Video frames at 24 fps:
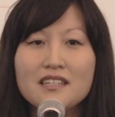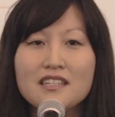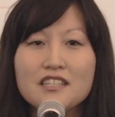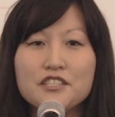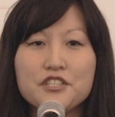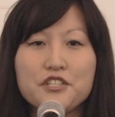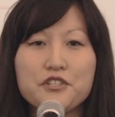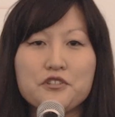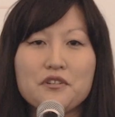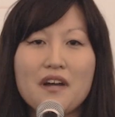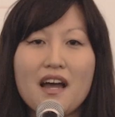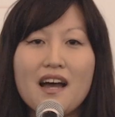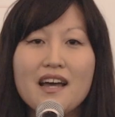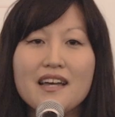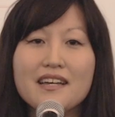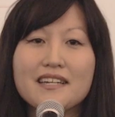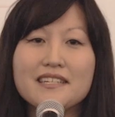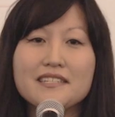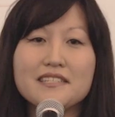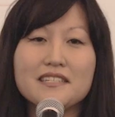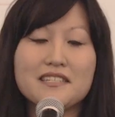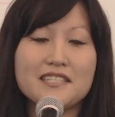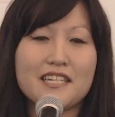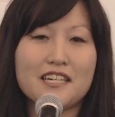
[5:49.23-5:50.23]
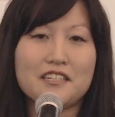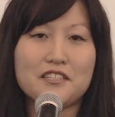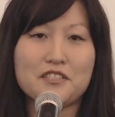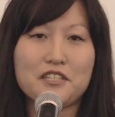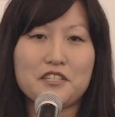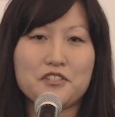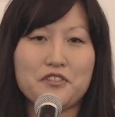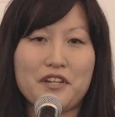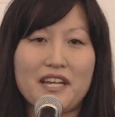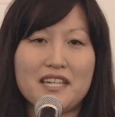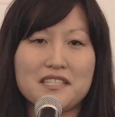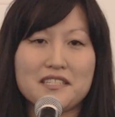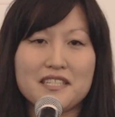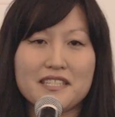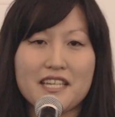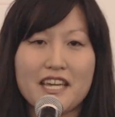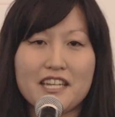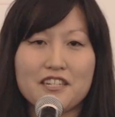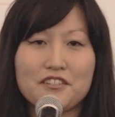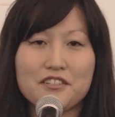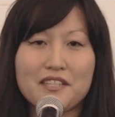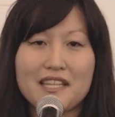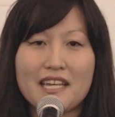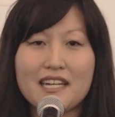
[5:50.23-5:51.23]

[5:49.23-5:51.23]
She cries and tells the translator